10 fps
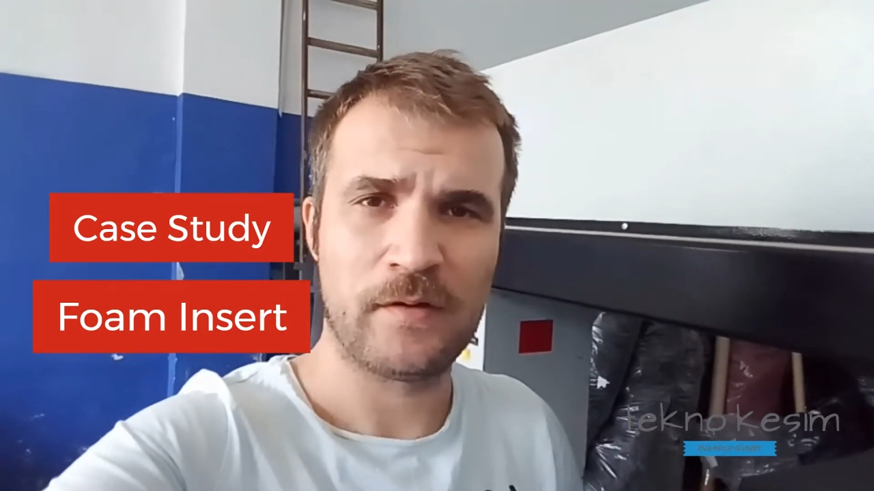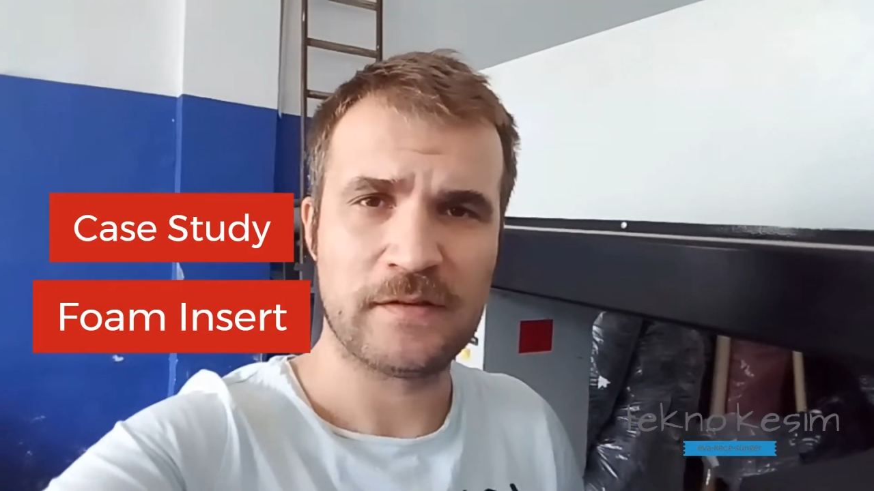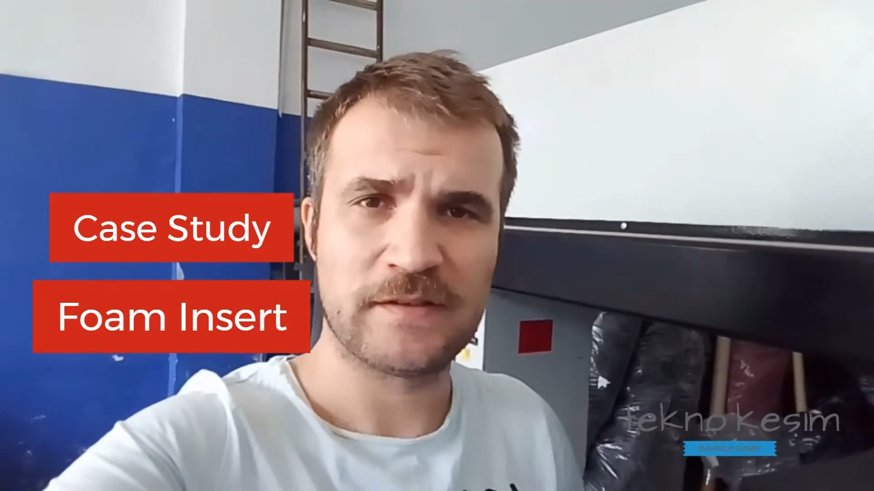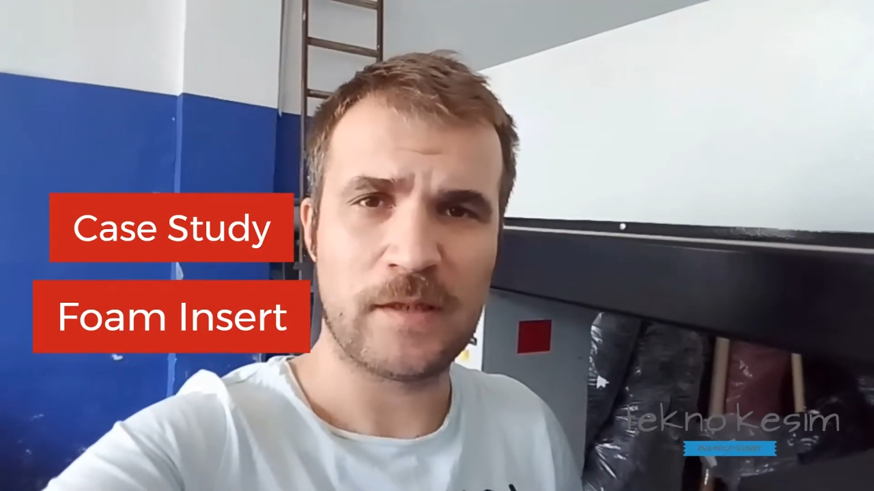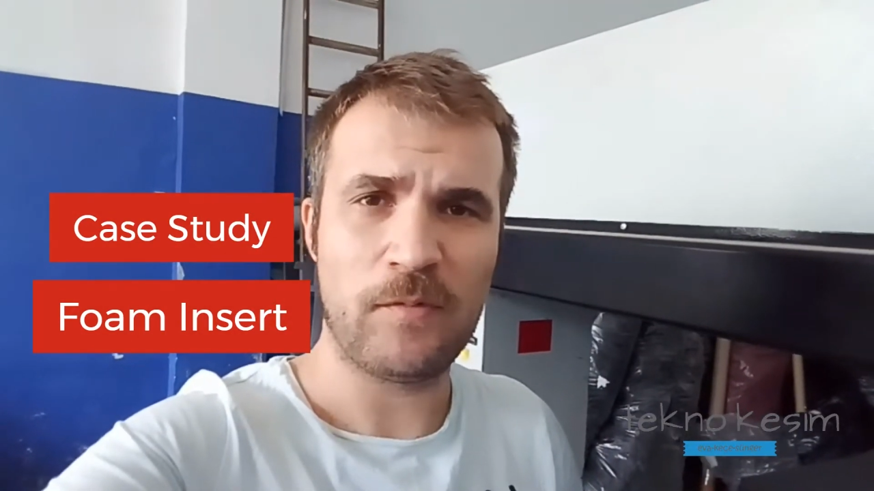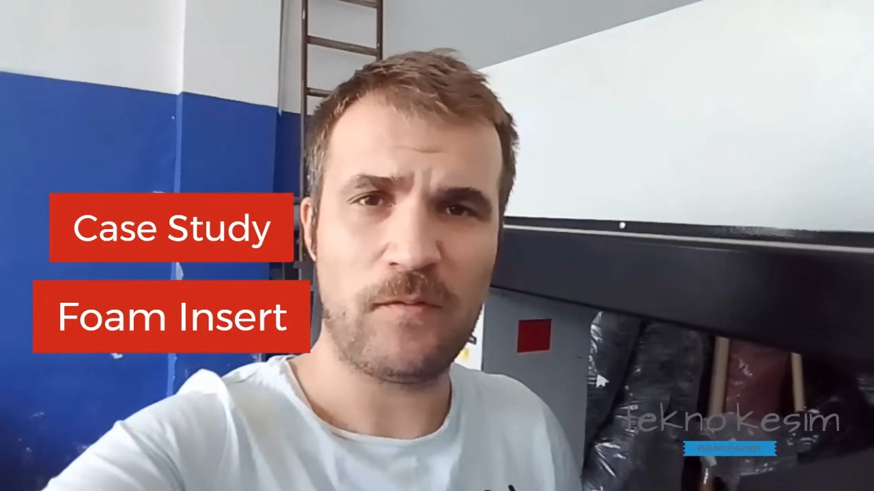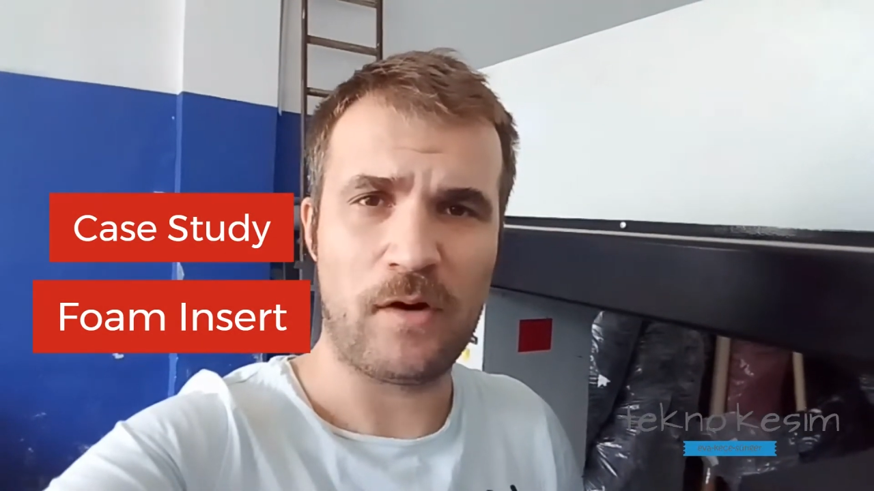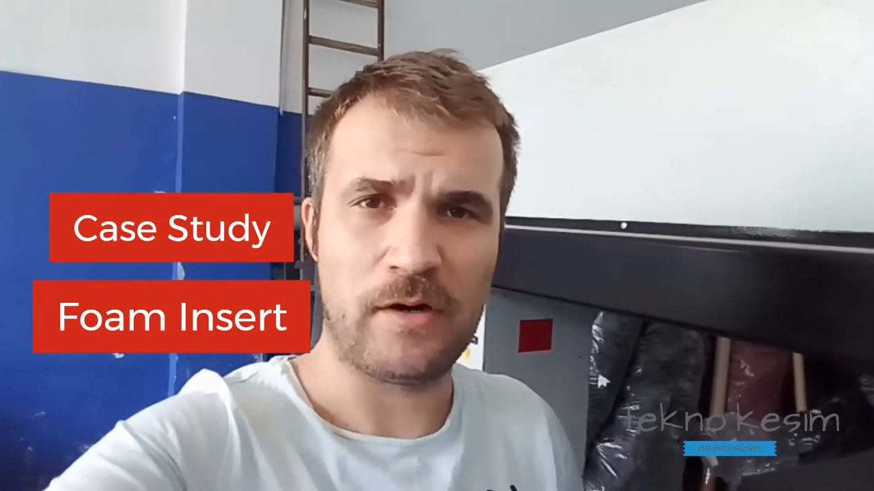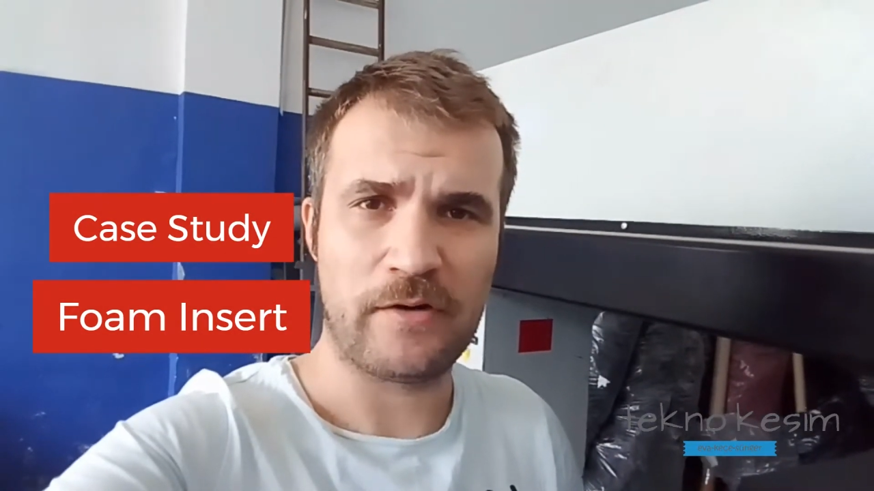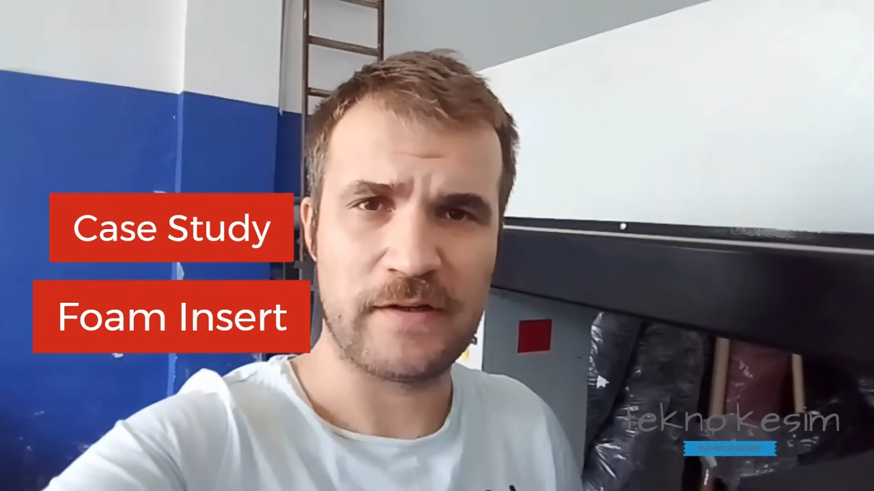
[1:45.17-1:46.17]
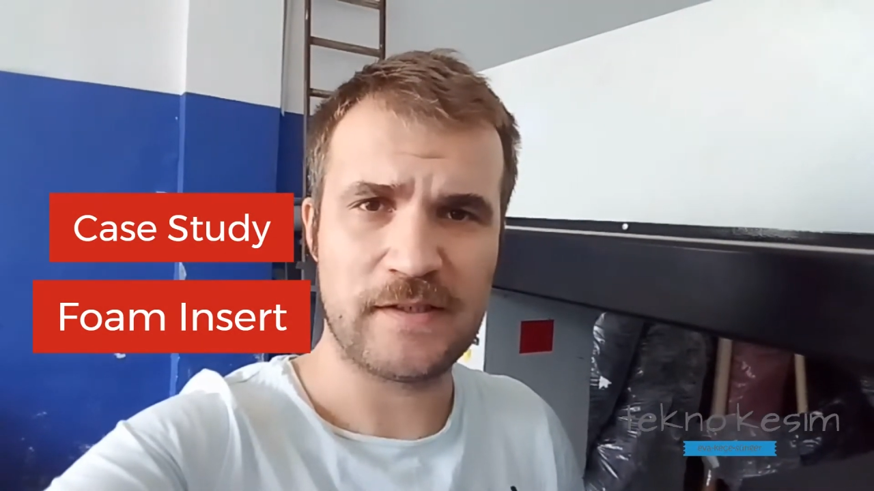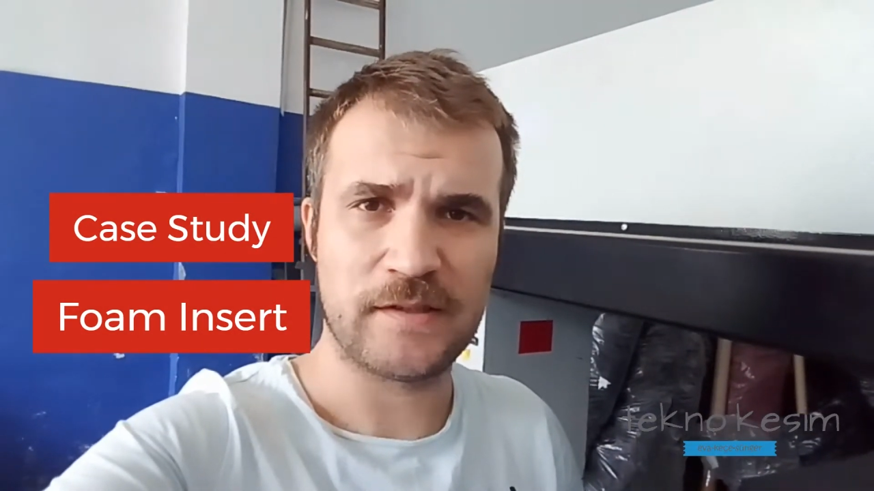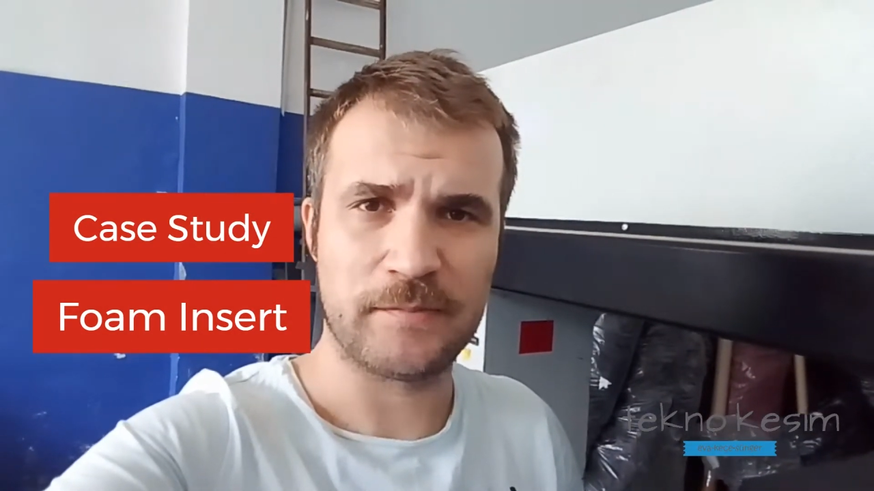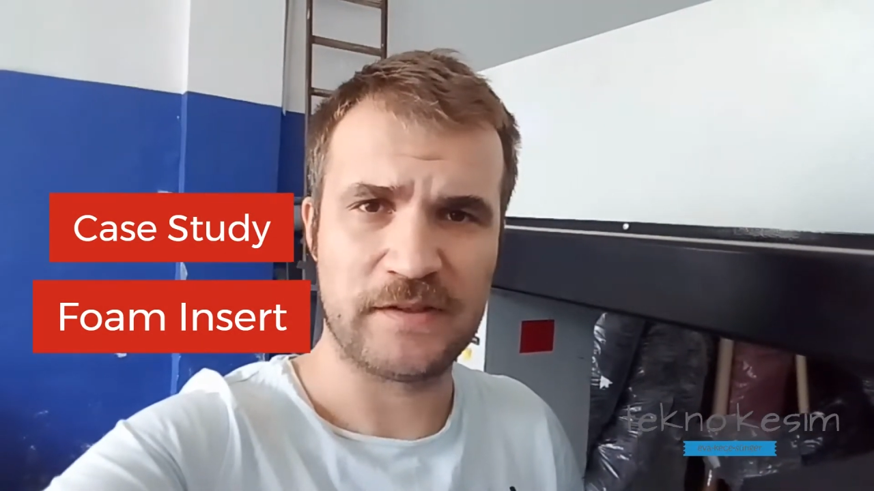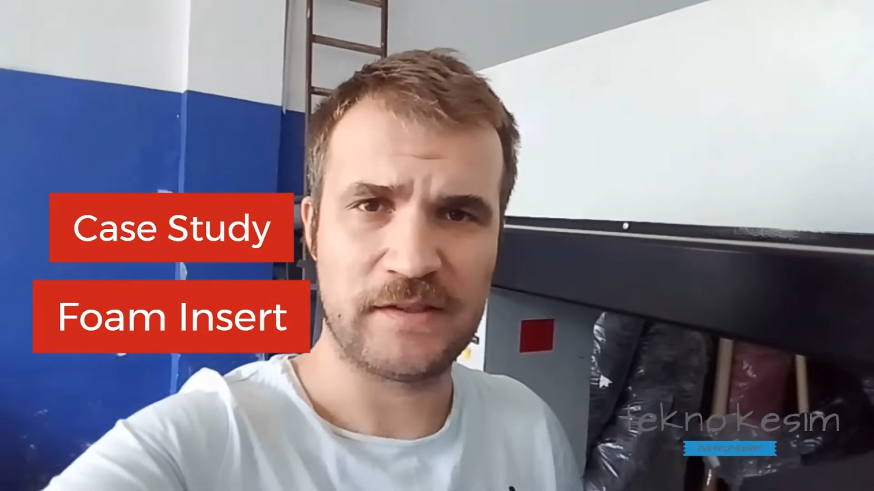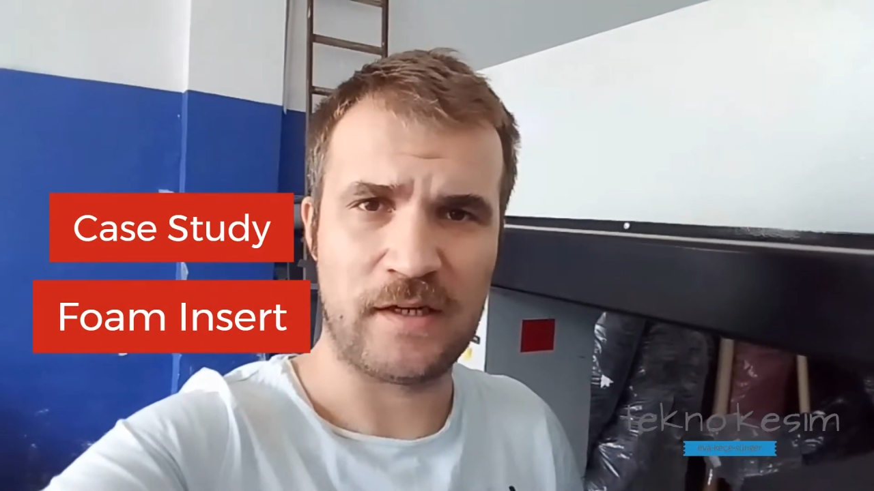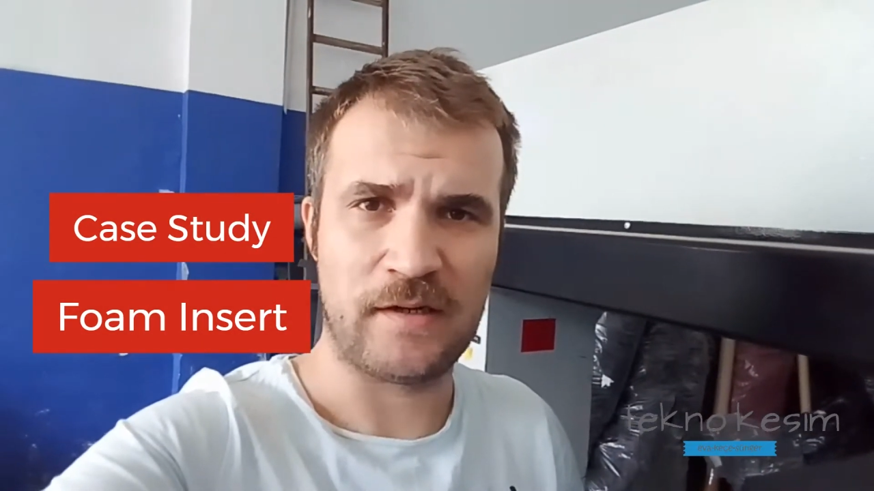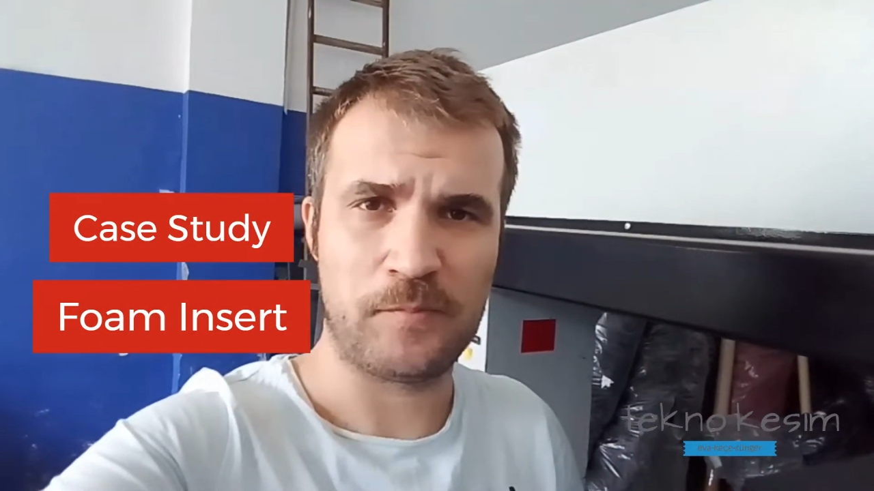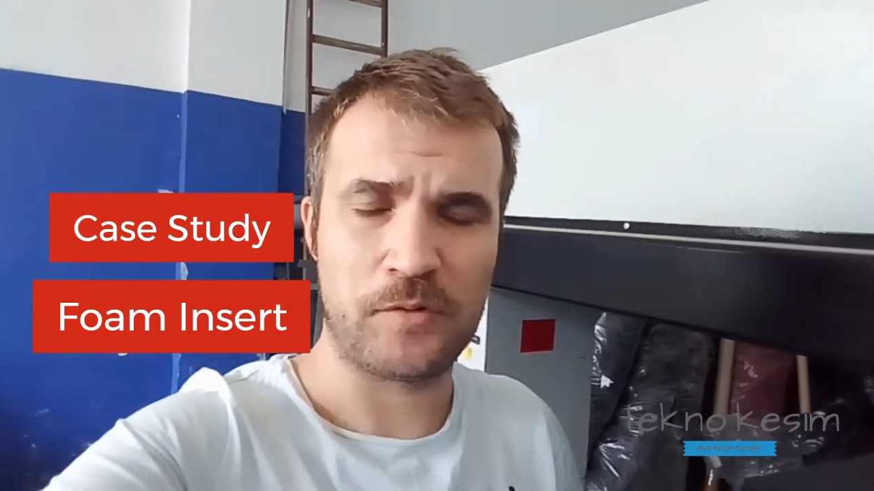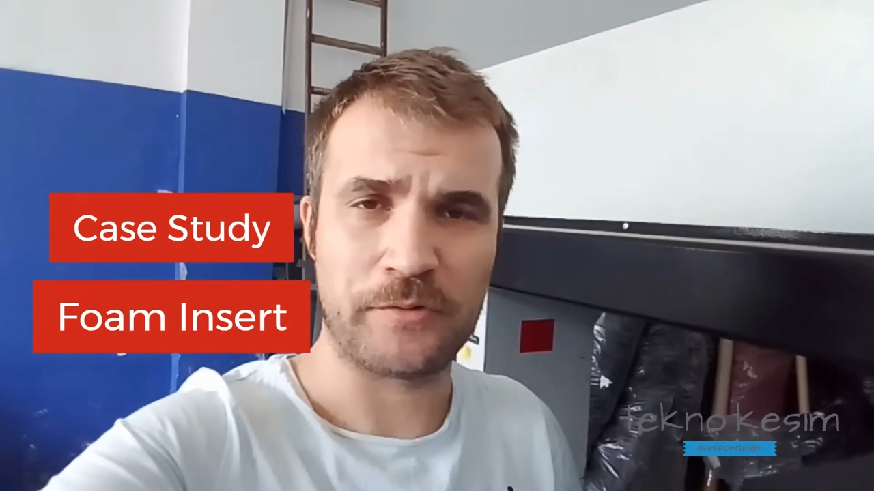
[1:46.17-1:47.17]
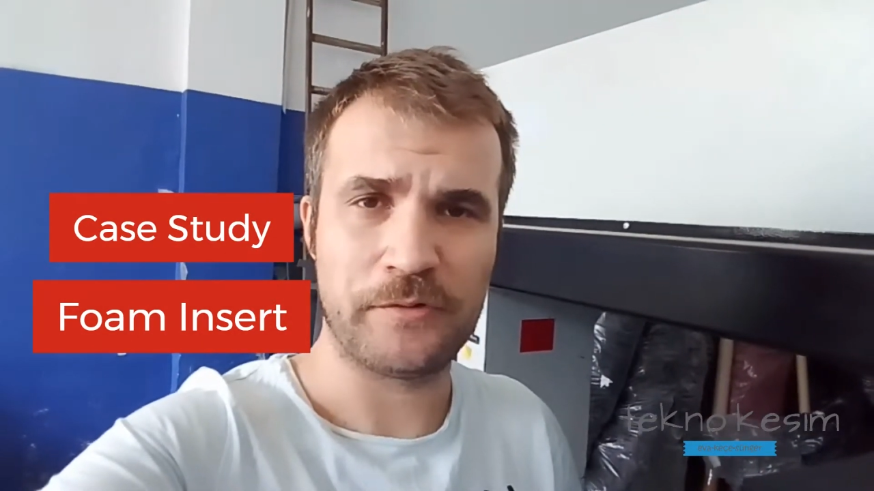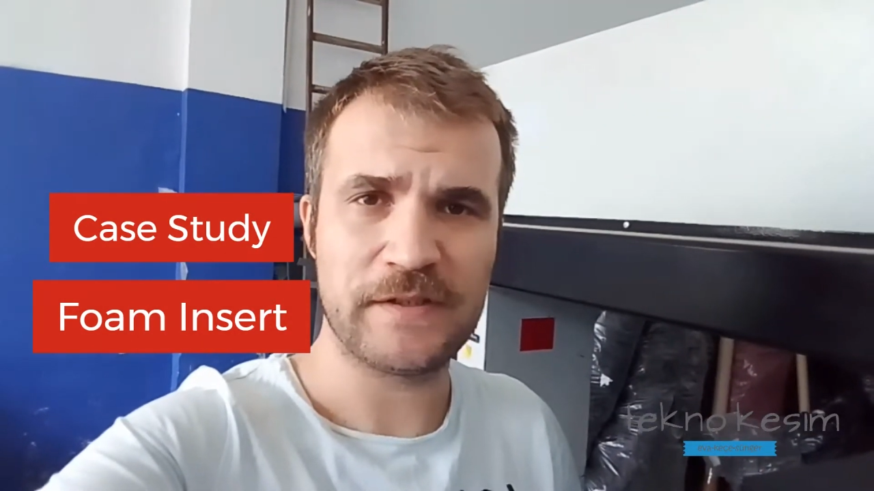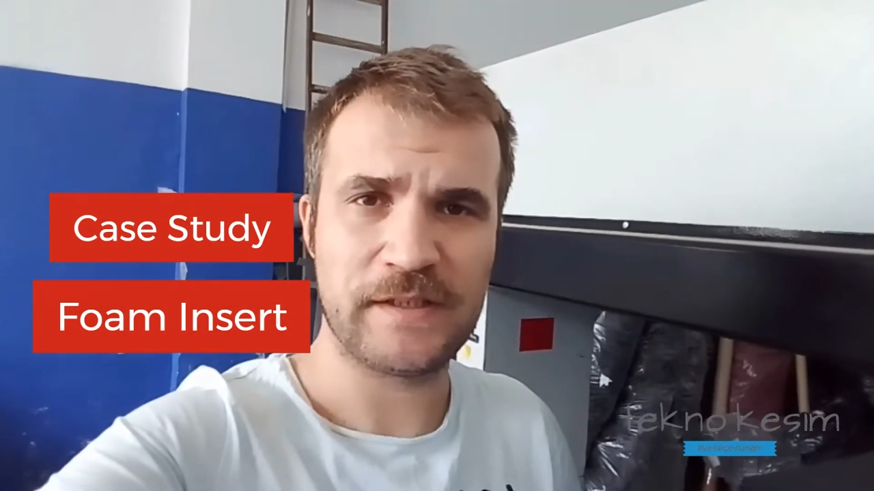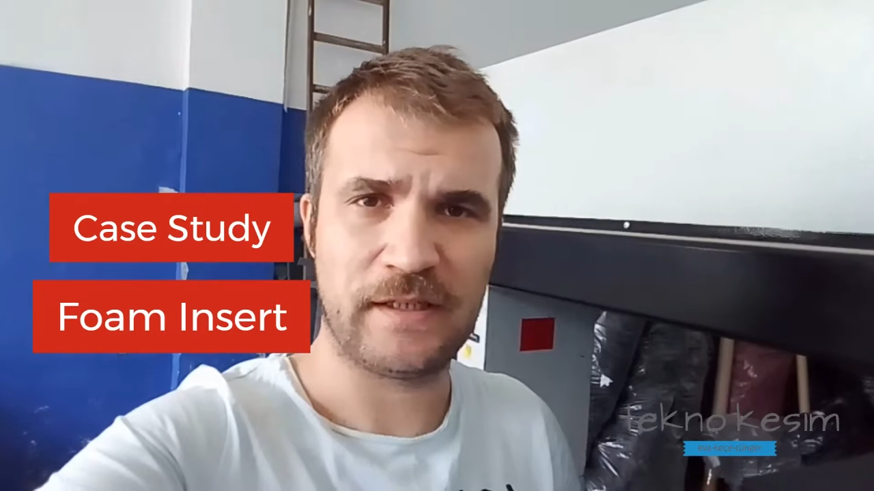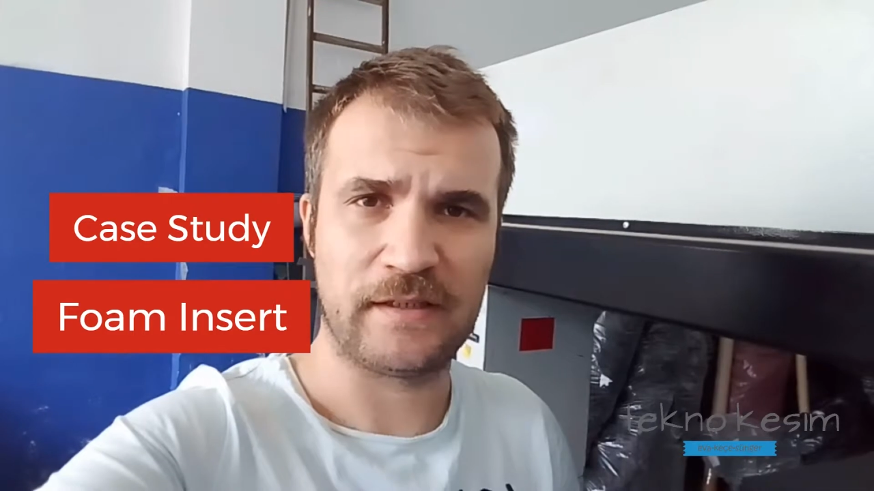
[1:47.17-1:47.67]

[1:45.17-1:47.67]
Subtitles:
Some of our customers are producing